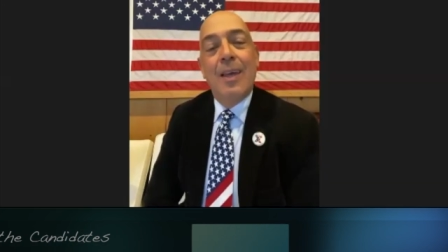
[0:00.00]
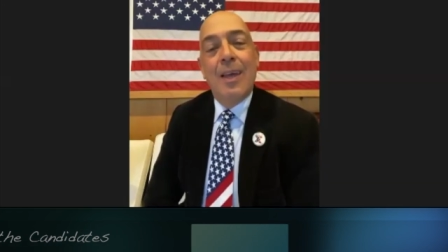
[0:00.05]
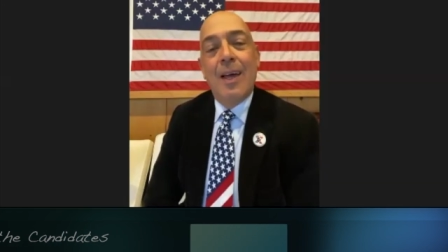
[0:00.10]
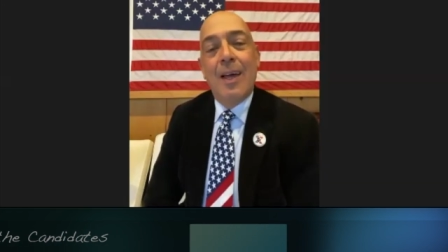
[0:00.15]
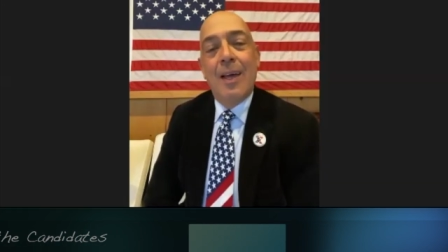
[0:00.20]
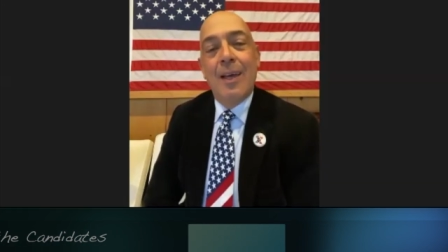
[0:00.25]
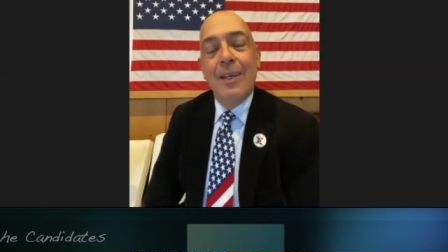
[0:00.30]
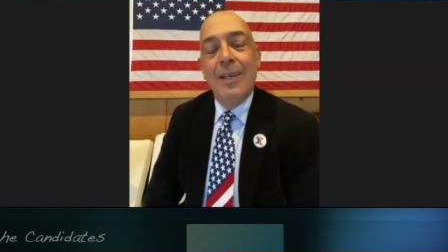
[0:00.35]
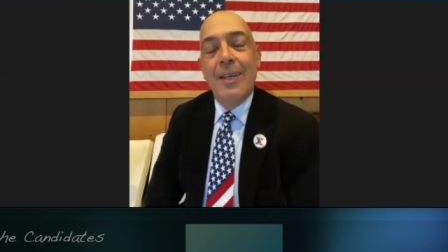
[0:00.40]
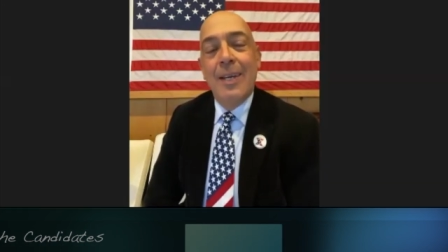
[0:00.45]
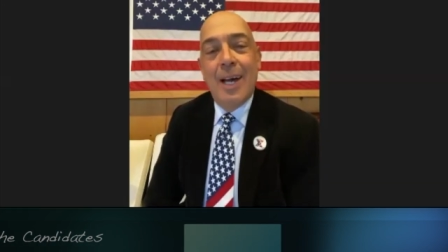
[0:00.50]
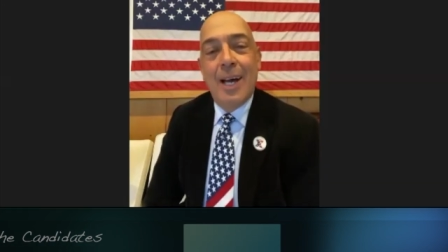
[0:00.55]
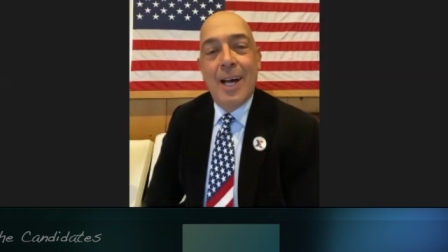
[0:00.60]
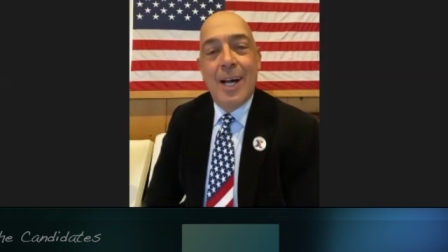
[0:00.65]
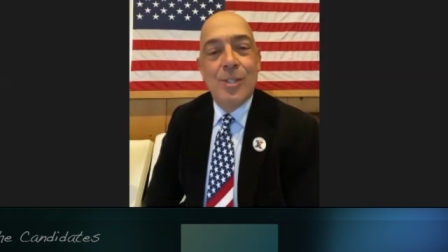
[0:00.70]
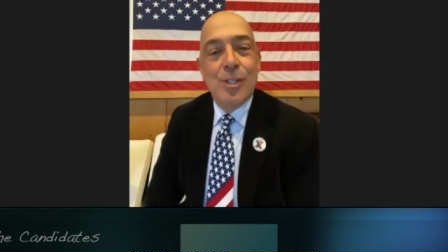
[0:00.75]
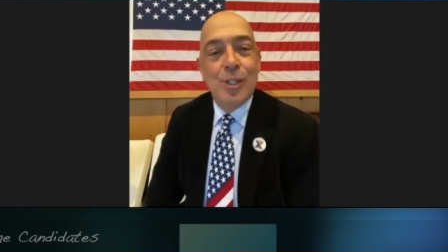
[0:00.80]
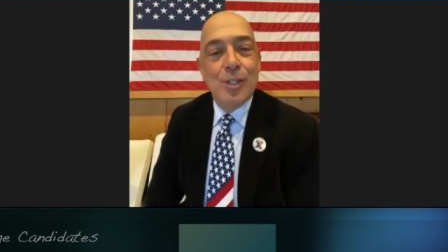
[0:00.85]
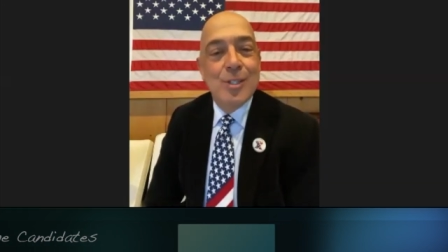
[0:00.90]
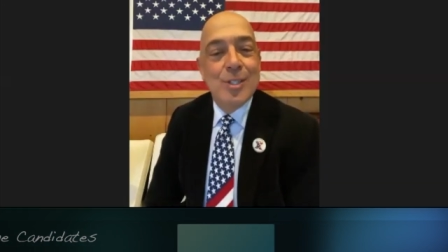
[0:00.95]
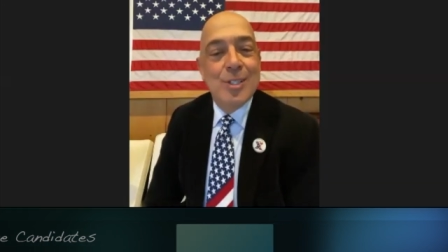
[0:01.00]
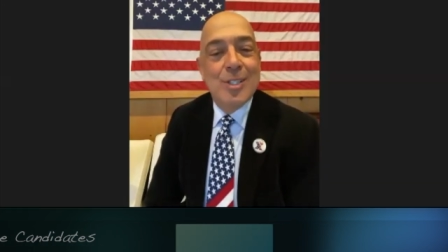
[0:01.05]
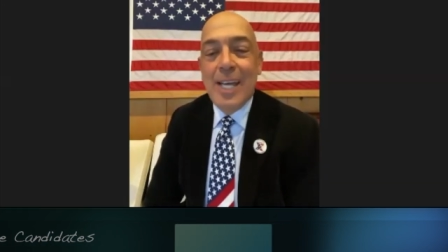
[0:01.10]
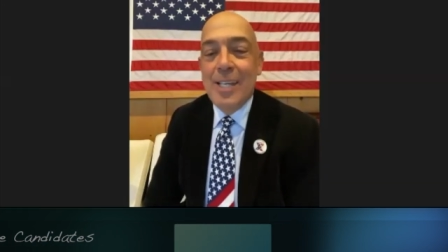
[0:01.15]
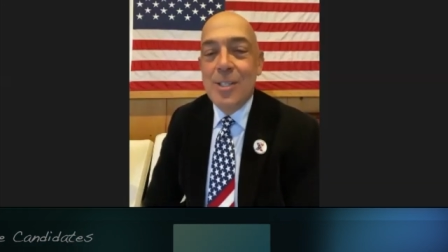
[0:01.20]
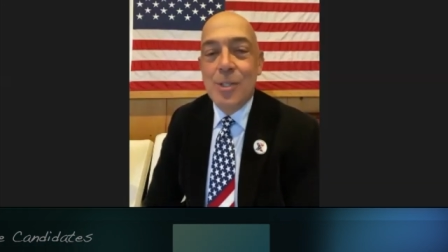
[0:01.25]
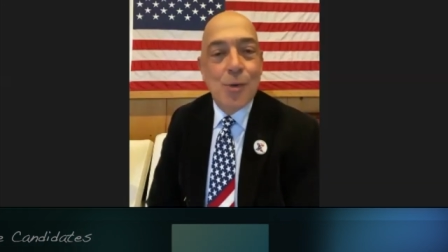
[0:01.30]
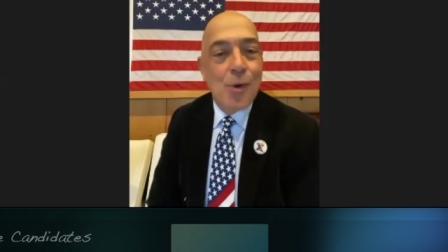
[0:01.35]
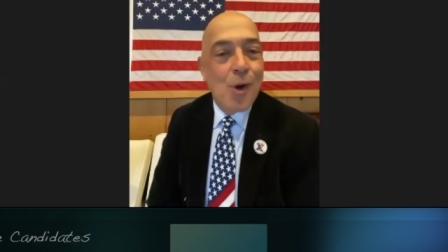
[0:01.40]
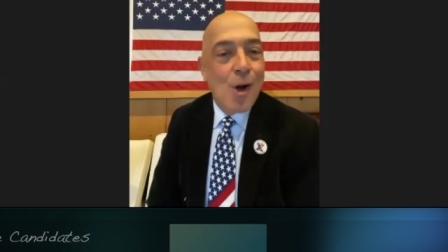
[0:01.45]
Yeah, just
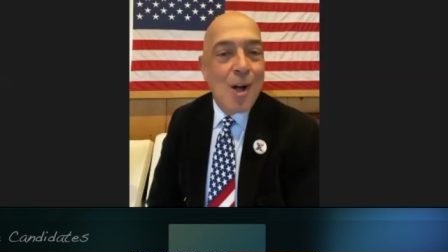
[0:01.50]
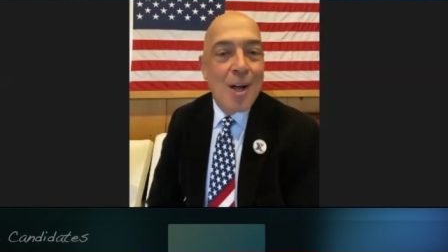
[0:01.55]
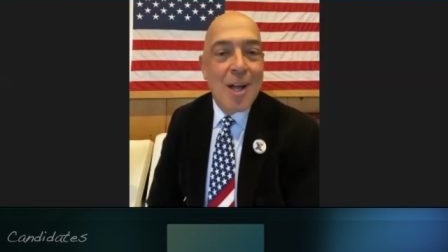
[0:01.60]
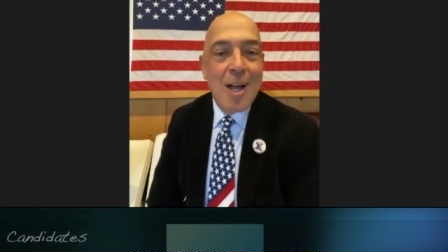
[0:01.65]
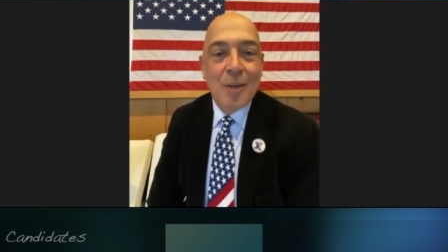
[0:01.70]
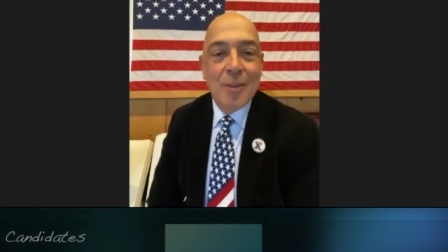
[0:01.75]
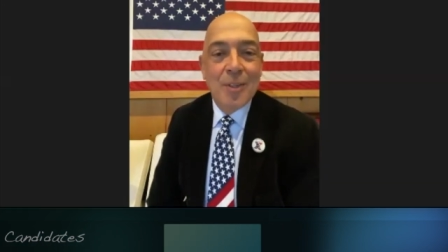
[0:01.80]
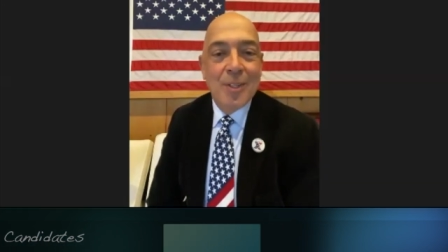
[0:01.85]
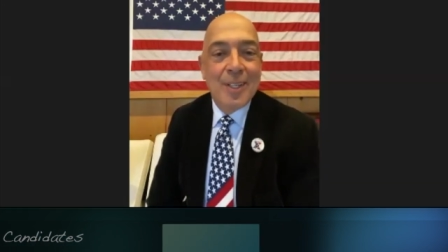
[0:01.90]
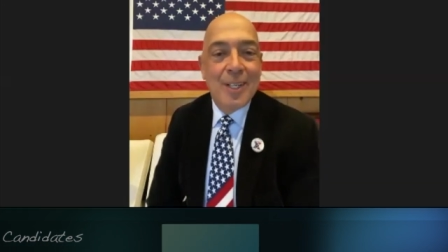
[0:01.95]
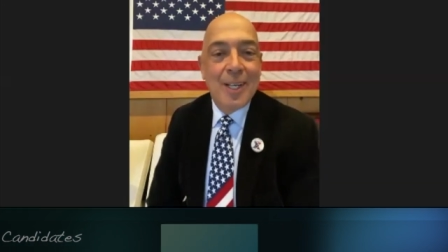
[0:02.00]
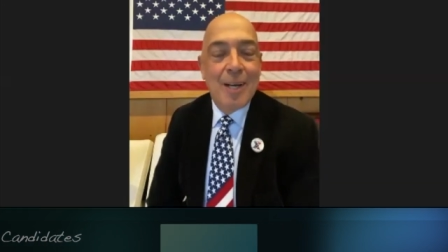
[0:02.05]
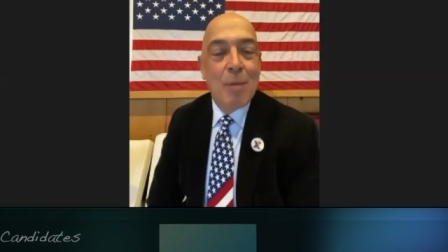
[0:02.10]
stay strong out there.